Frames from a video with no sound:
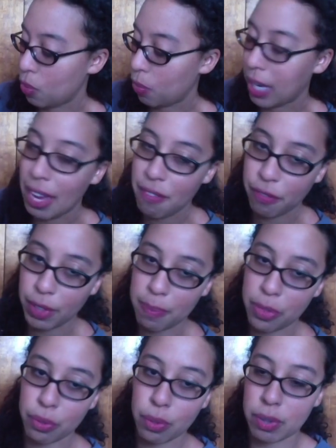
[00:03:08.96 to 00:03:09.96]
when I flip
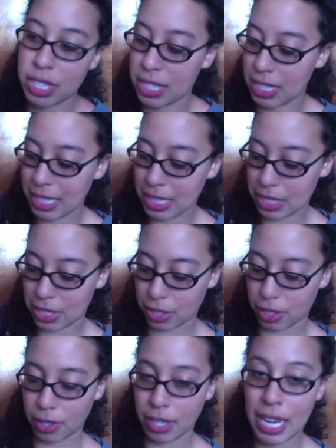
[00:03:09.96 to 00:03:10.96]
through this
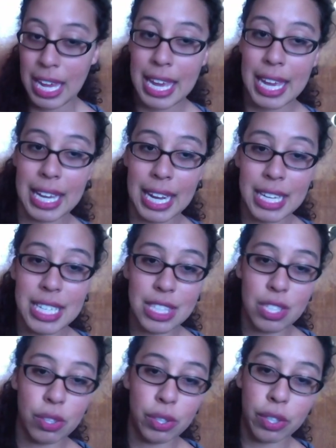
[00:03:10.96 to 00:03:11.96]
insert and I need
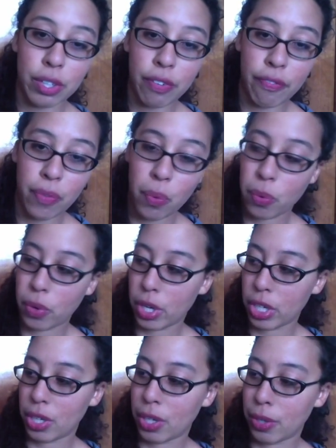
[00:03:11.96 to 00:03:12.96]
to look for,
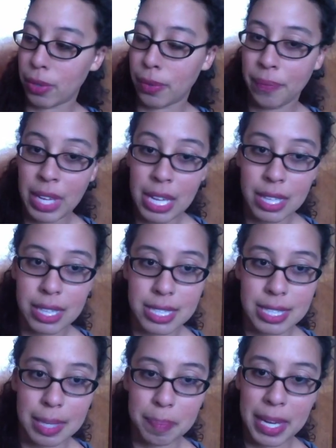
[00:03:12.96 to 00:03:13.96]

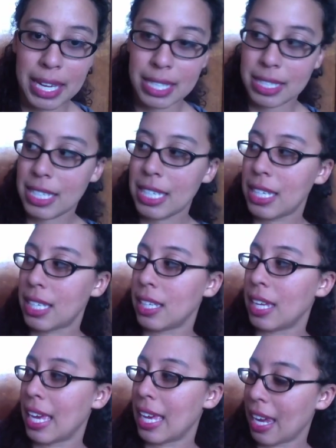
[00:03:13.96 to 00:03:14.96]
let's say
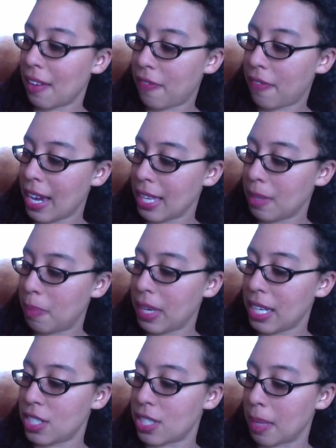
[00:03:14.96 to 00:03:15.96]
Pantene, and I find the
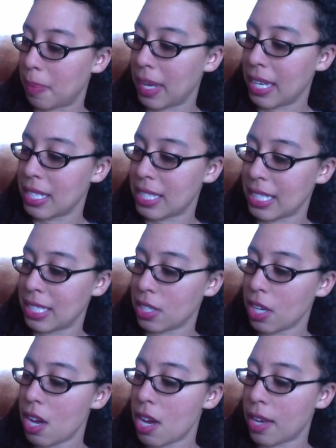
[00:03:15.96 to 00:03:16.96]
page that Pantene's
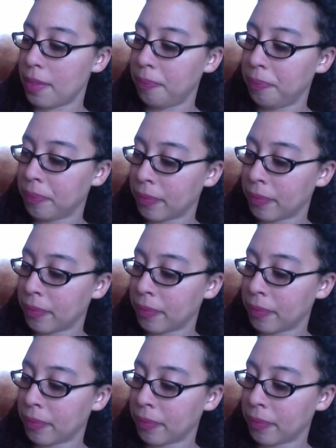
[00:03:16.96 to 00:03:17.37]
on,